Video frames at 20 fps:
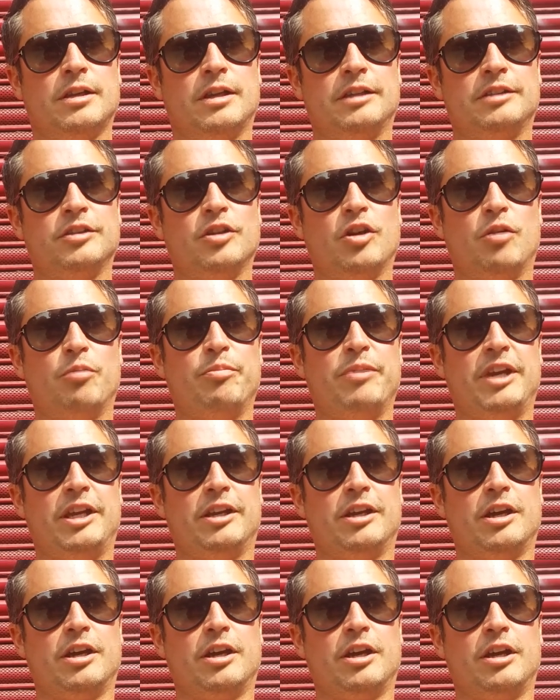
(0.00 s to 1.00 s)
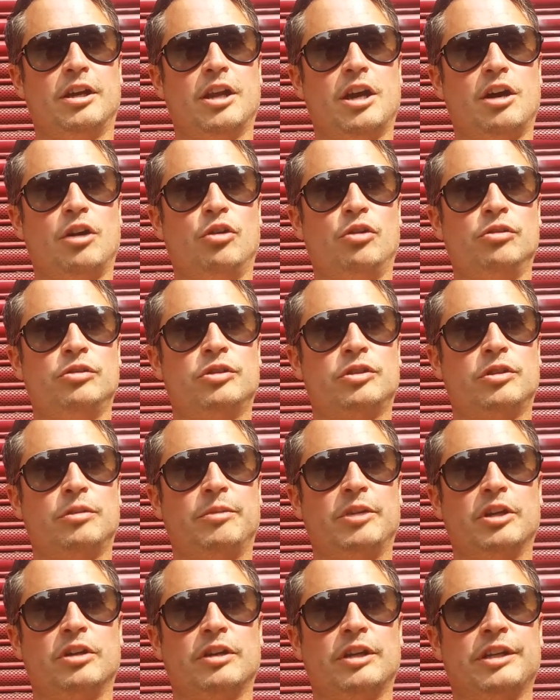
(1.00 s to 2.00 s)
There's not been loads, to
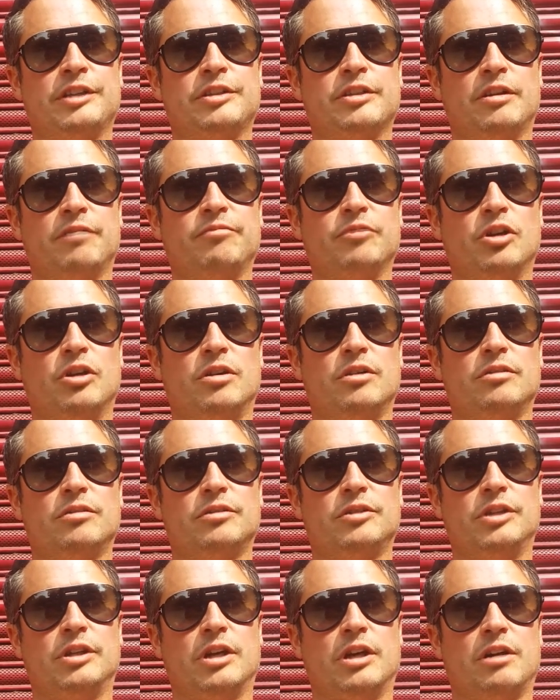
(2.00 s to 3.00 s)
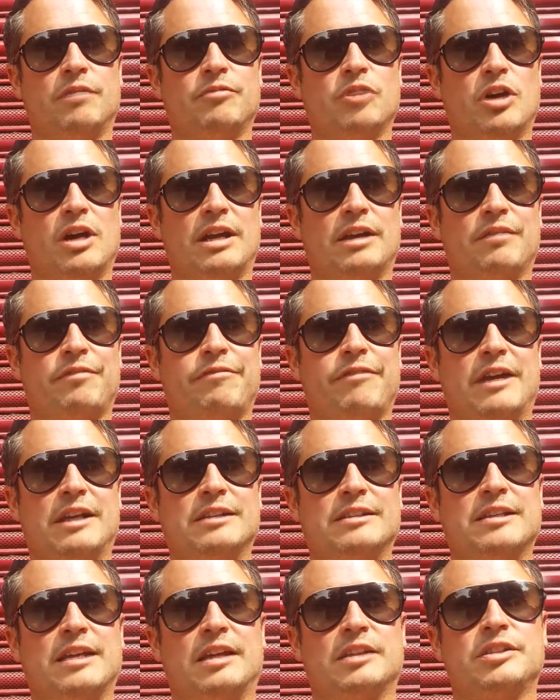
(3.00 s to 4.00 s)
be honest. I've not had a
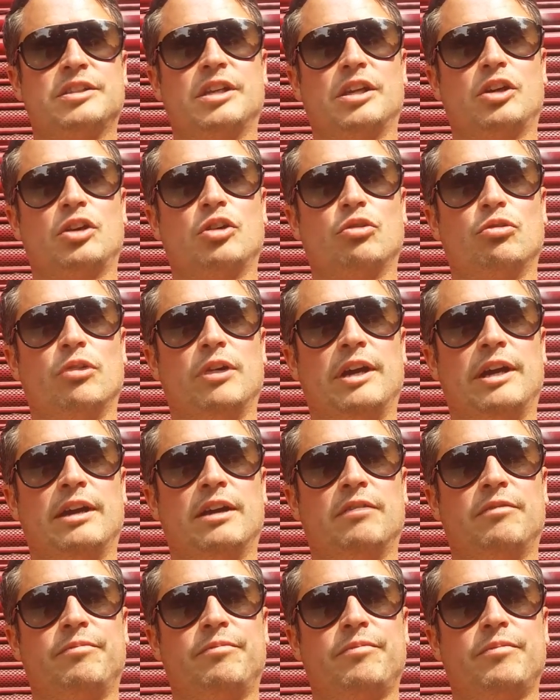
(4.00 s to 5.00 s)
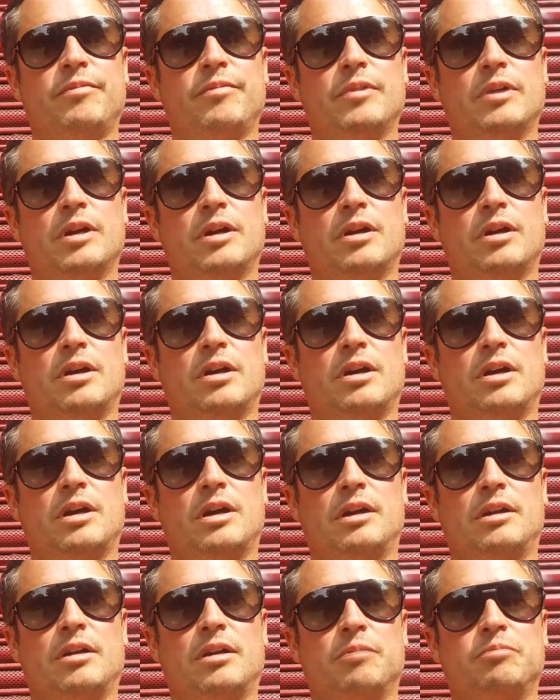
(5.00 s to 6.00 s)
fantastic career.
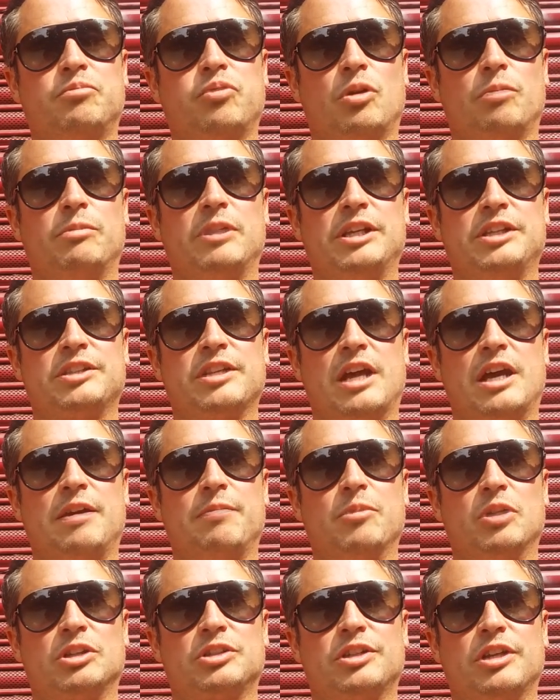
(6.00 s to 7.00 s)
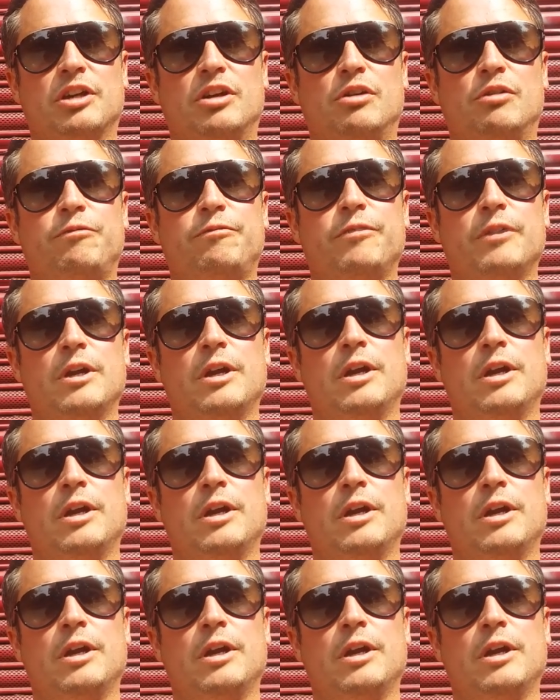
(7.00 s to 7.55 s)
I'd probably say myself,